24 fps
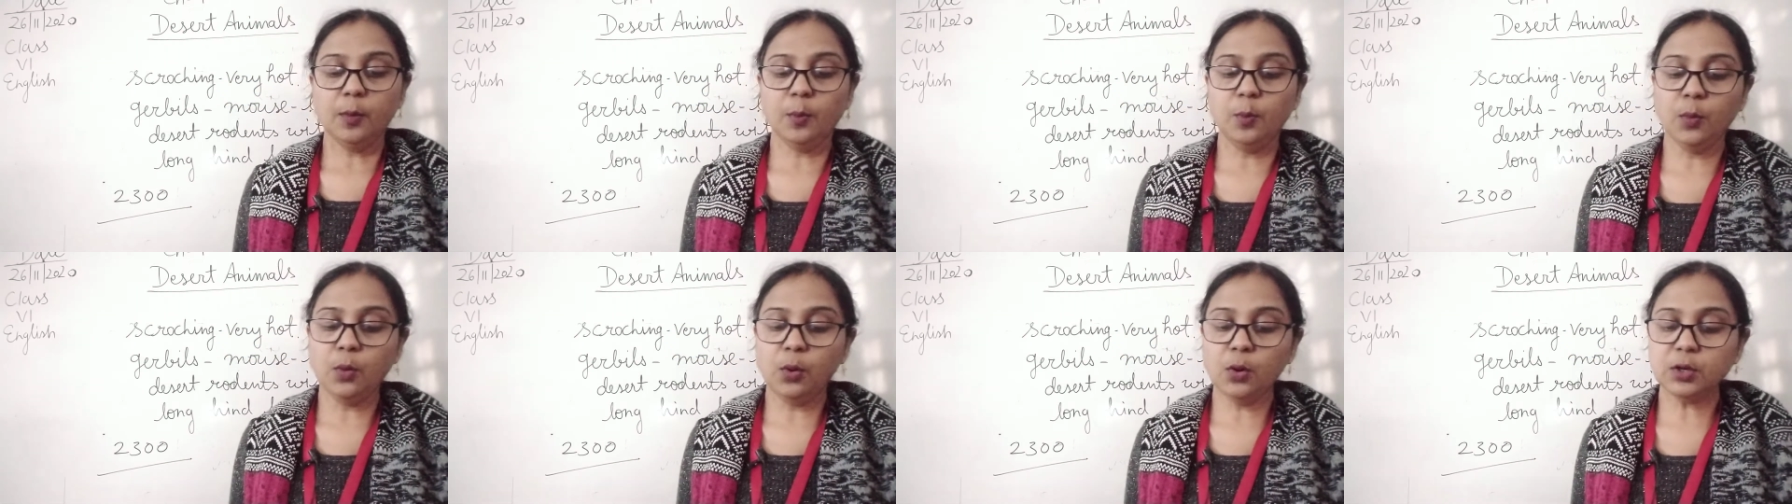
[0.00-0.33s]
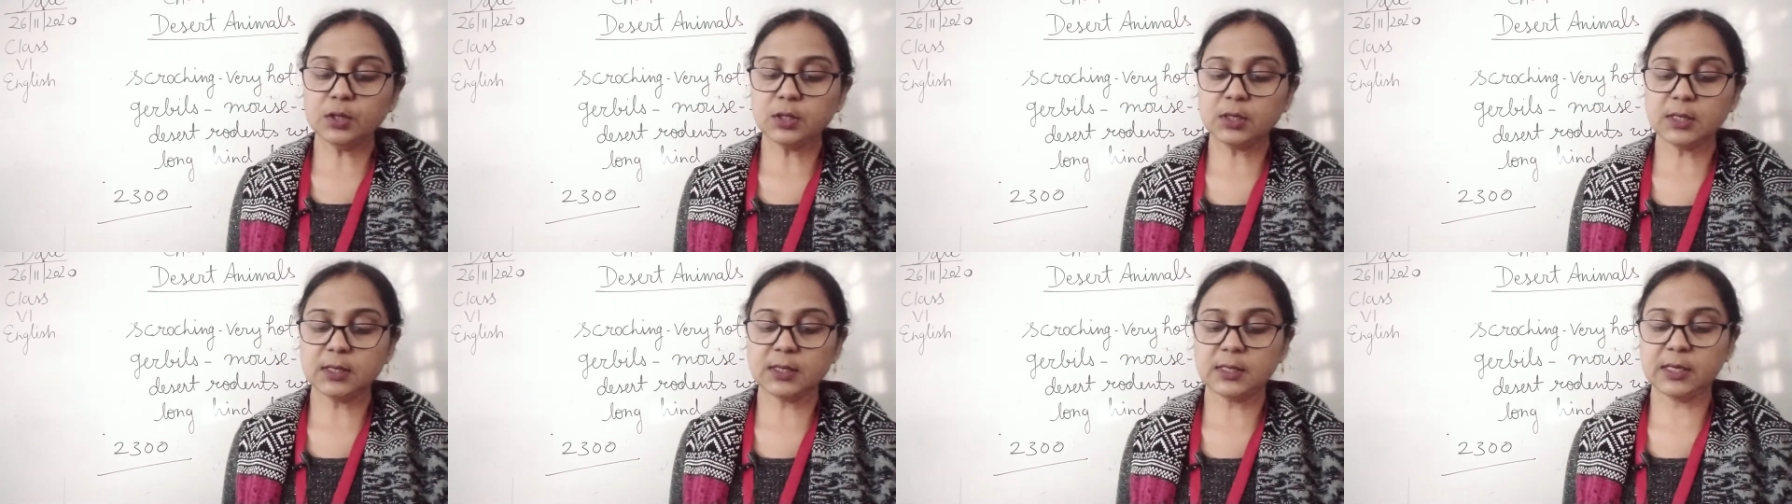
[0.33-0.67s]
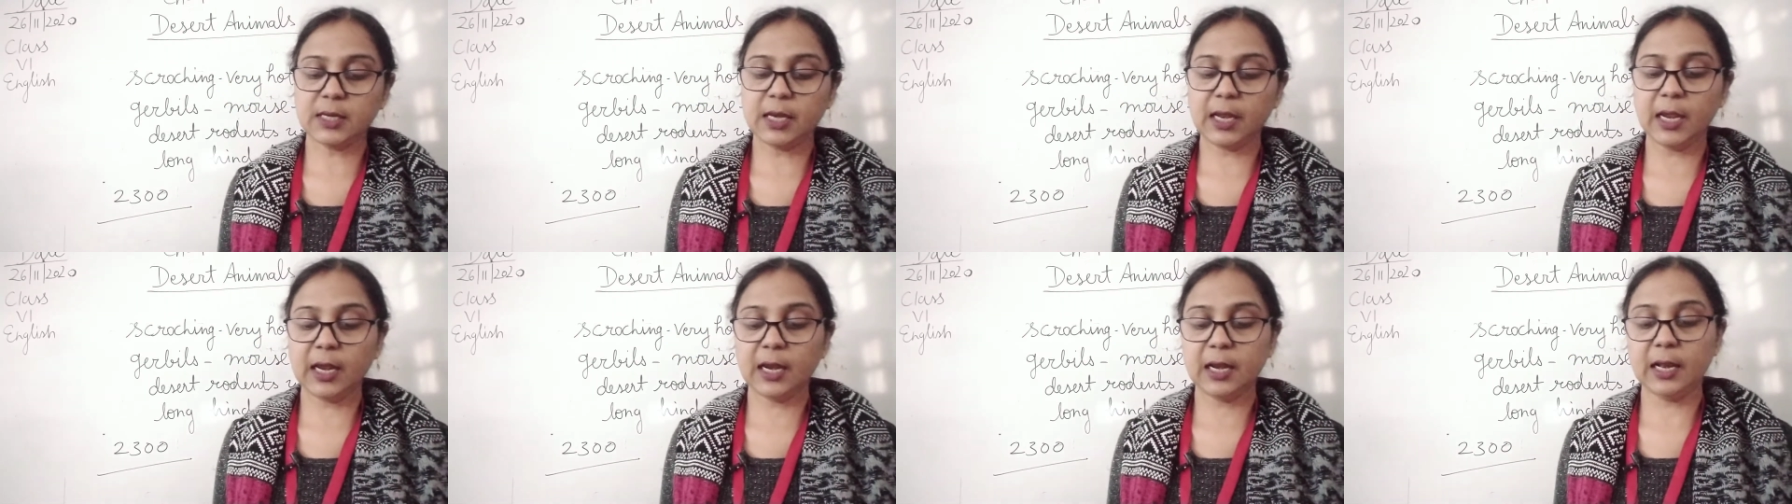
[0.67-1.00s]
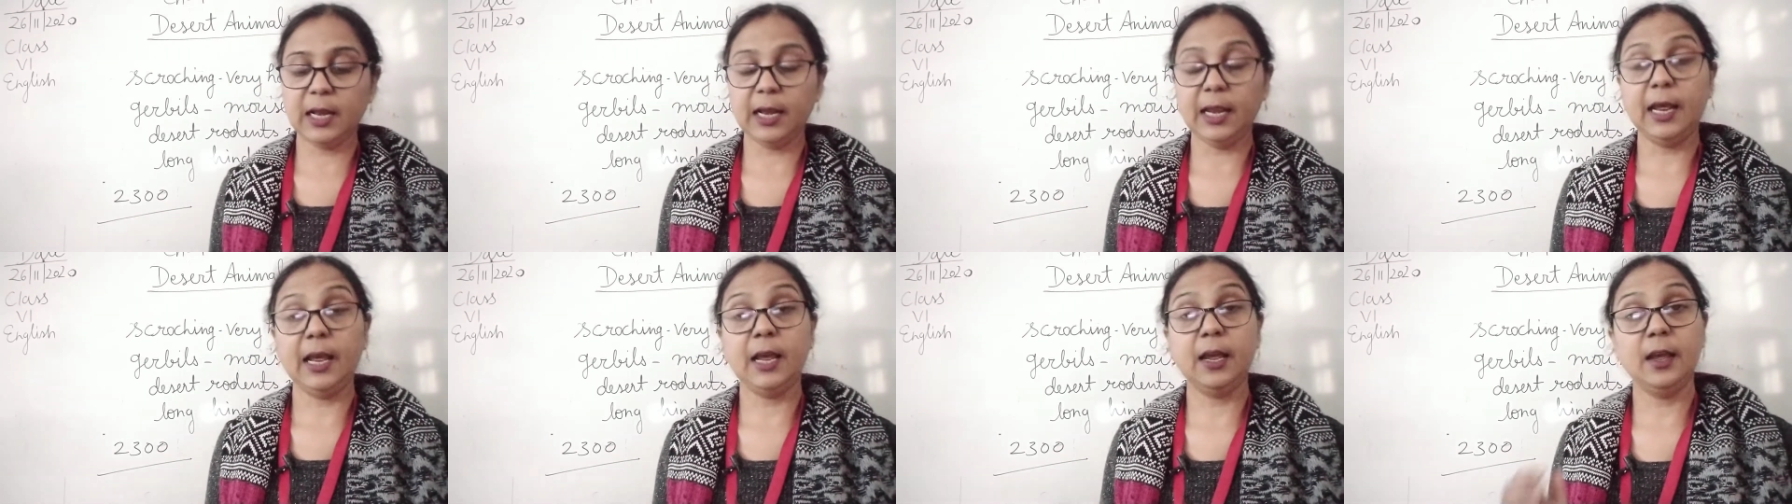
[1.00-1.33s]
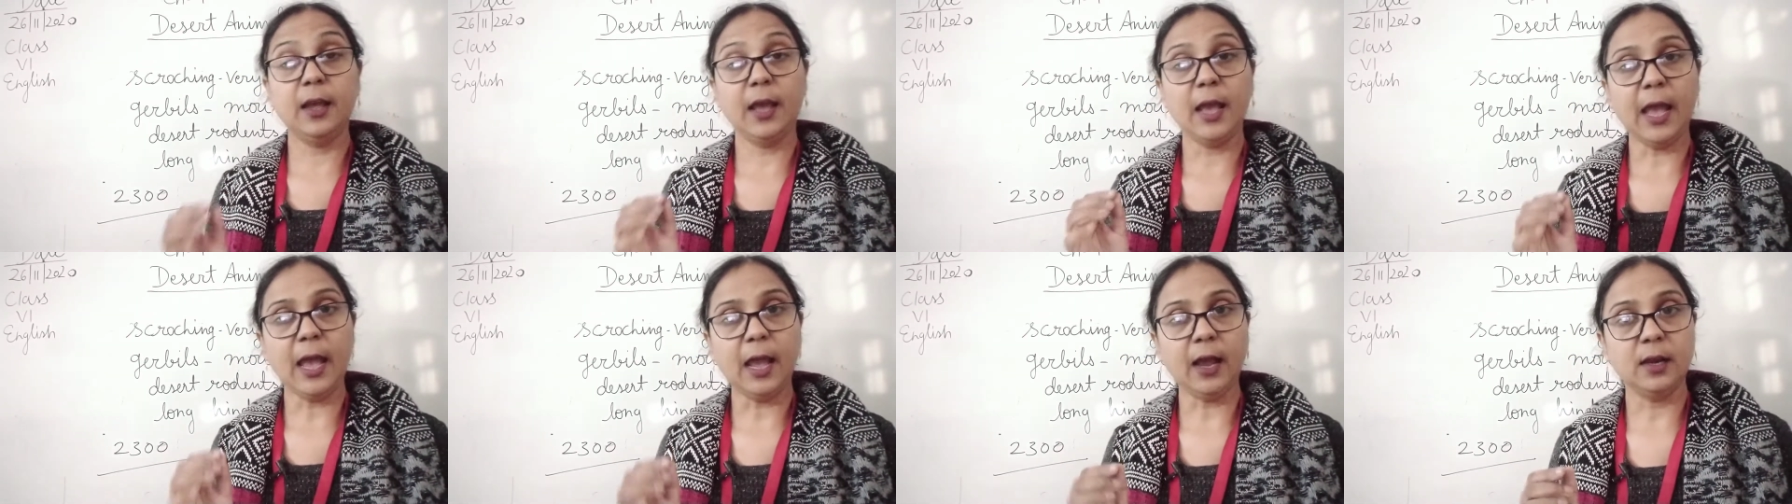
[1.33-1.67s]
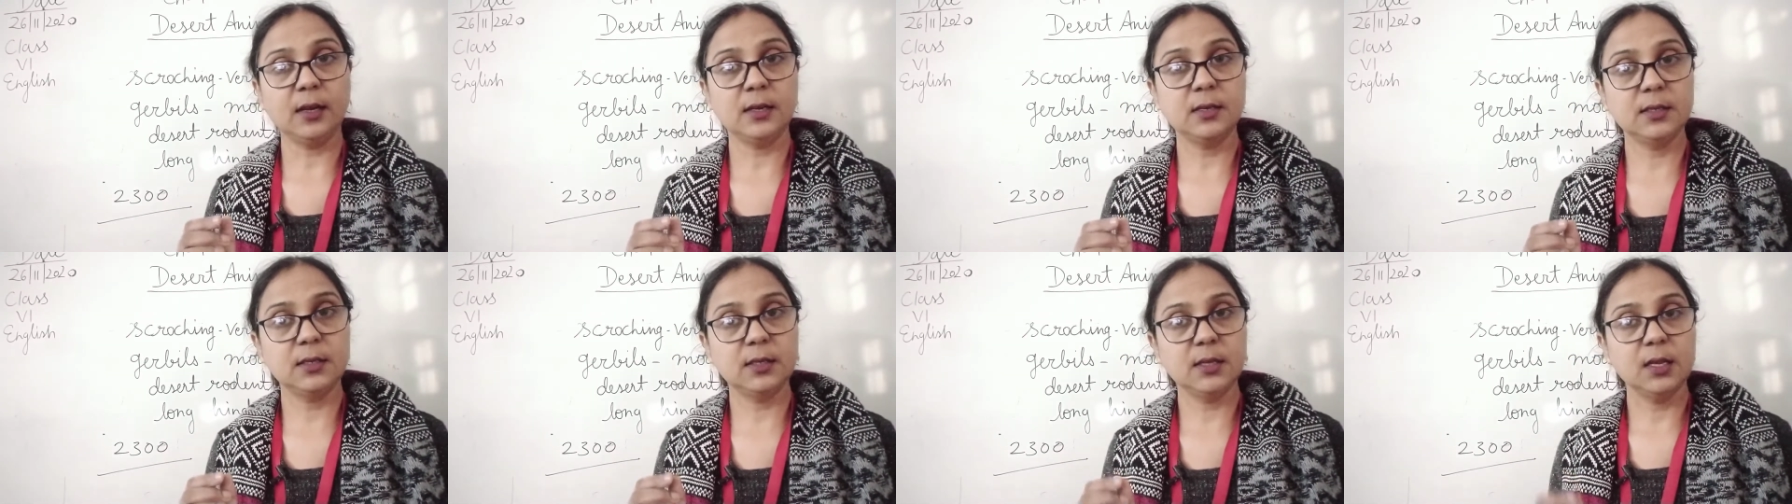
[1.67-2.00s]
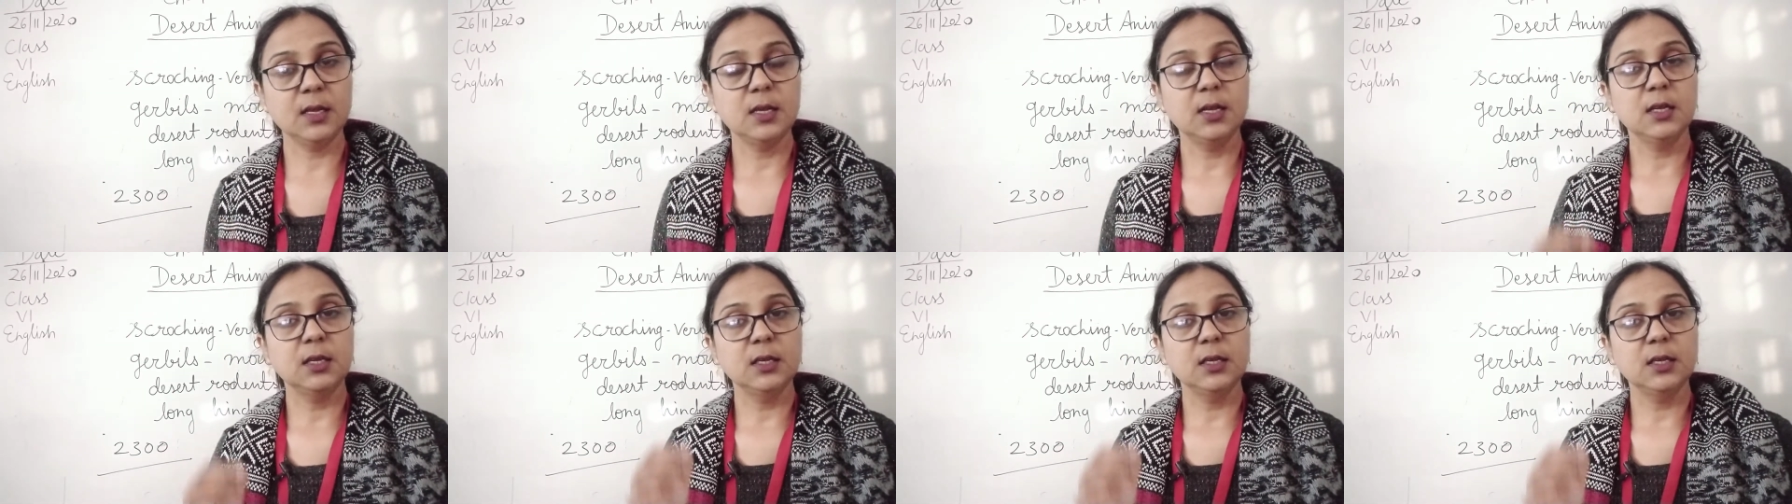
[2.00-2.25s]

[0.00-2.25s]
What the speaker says: most snake lay eggs.